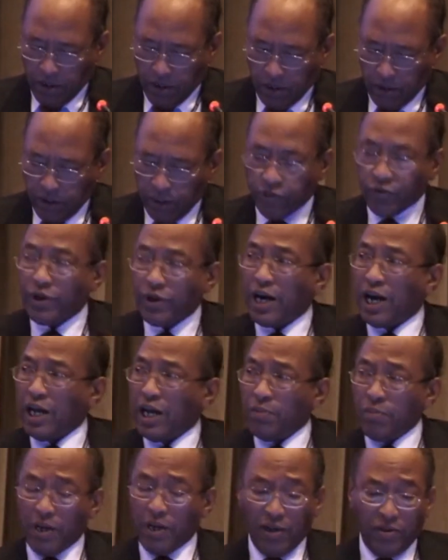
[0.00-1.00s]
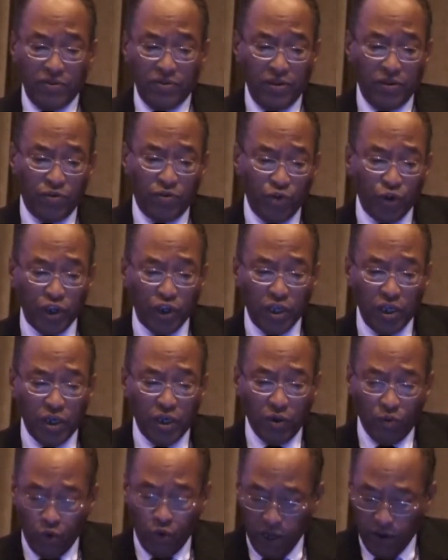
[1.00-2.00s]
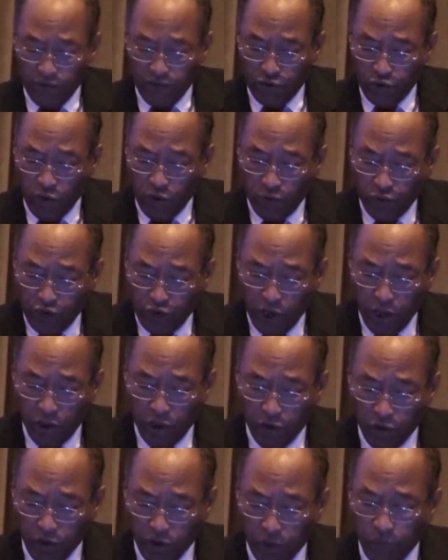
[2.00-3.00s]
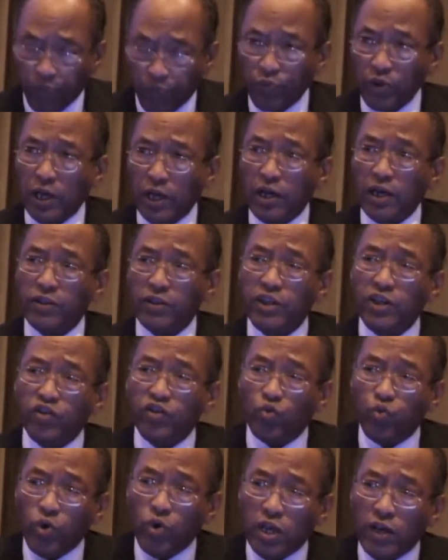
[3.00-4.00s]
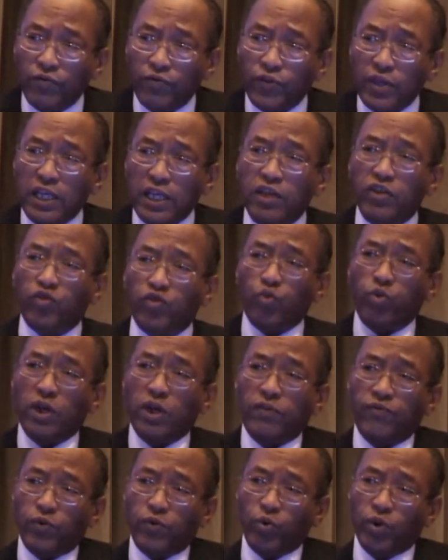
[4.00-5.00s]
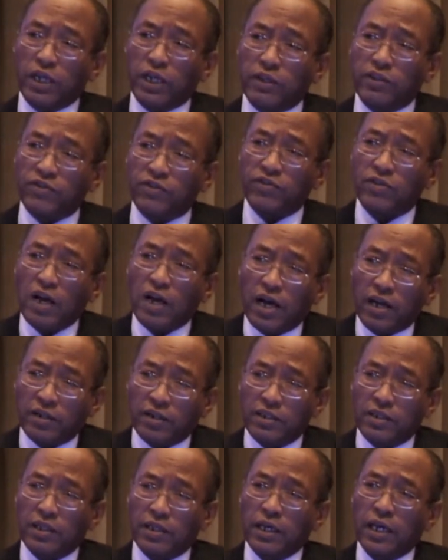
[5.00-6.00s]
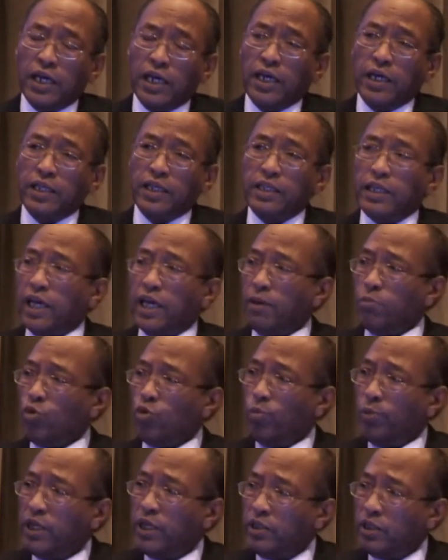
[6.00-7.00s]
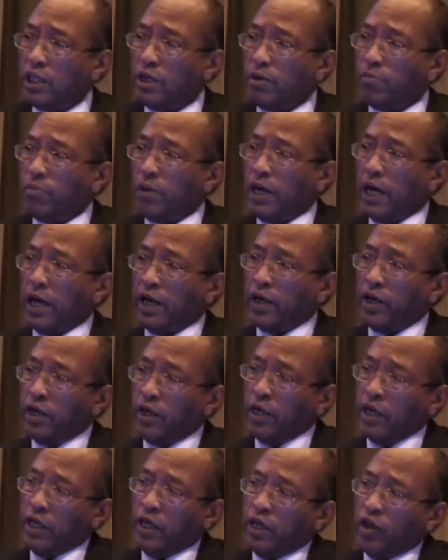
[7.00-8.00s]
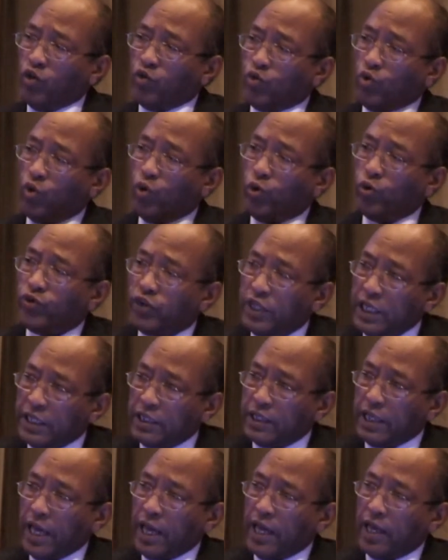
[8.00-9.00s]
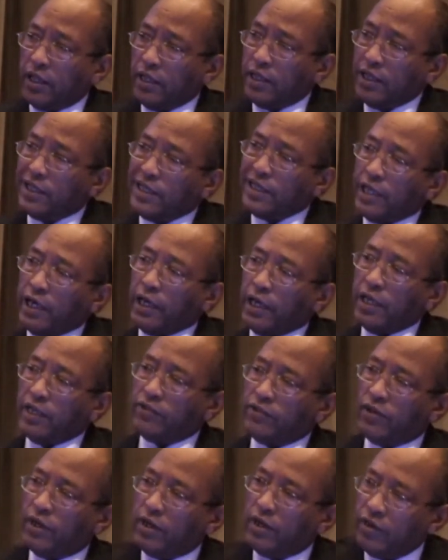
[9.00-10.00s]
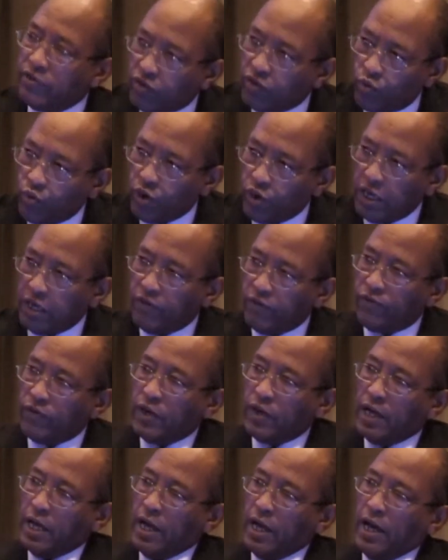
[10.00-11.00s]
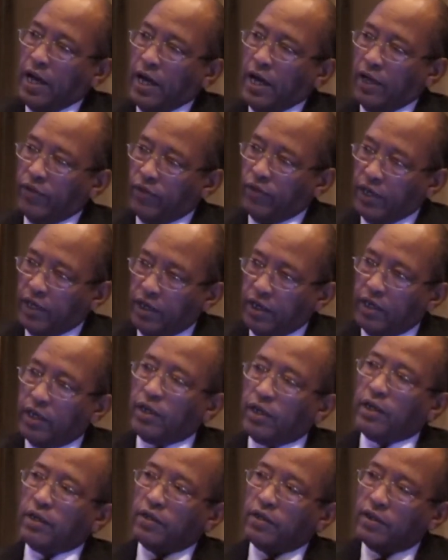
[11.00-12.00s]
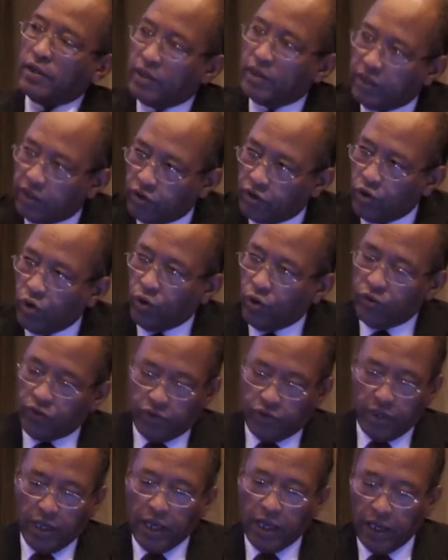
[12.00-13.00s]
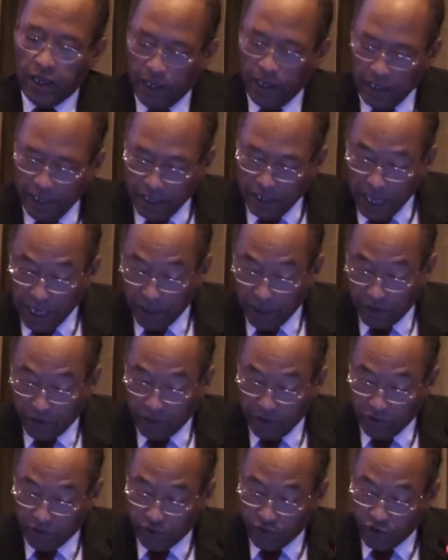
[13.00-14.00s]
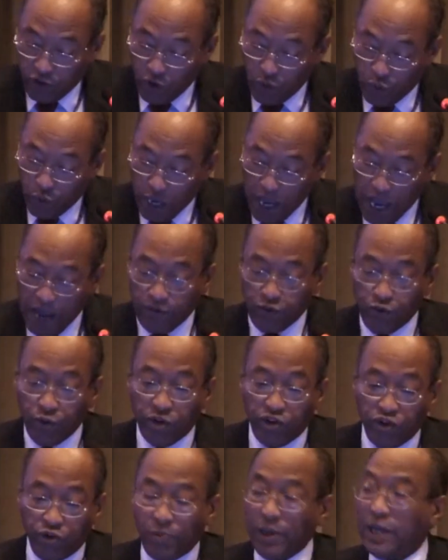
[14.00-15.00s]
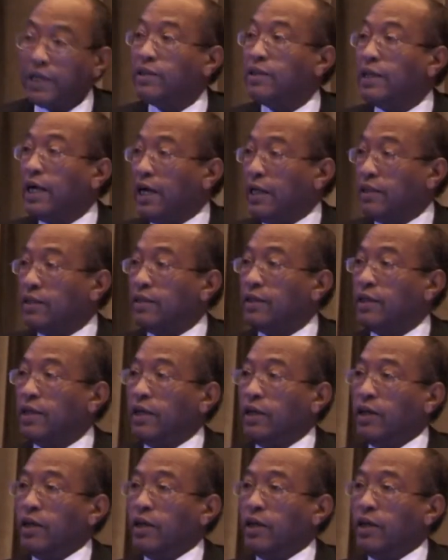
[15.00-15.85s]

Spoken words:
describe as the three waves of change. These waves, each wave, when it starts, it gains momentum, and towards its end, it creates another wave, and then it goes like this. So we have to expect that